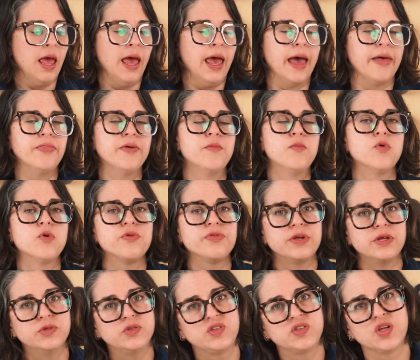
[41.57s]
And the more
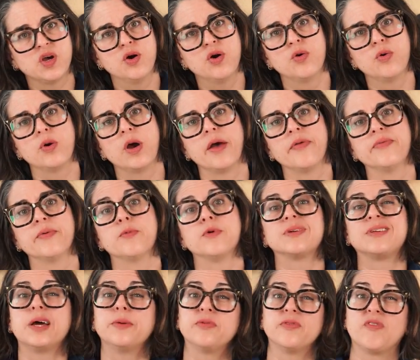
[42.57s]
that you sew and the
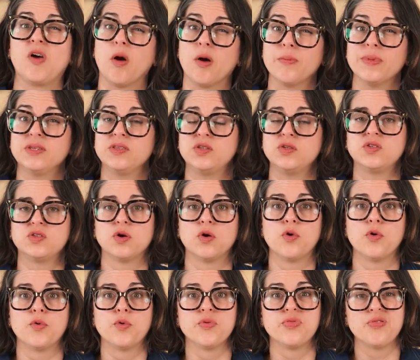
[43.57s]
more types of garments you
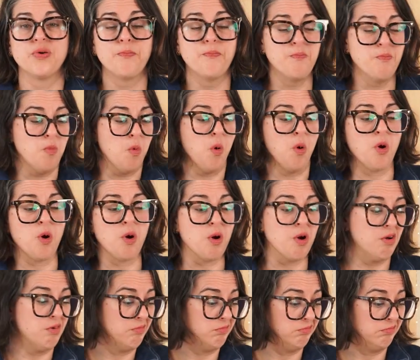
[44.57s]
sew, the
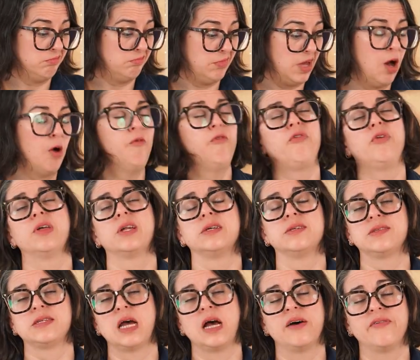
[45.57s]
more helpful it
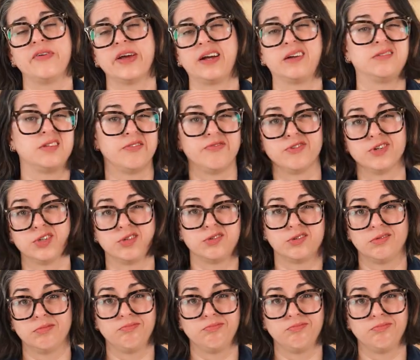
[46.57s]
is to have like different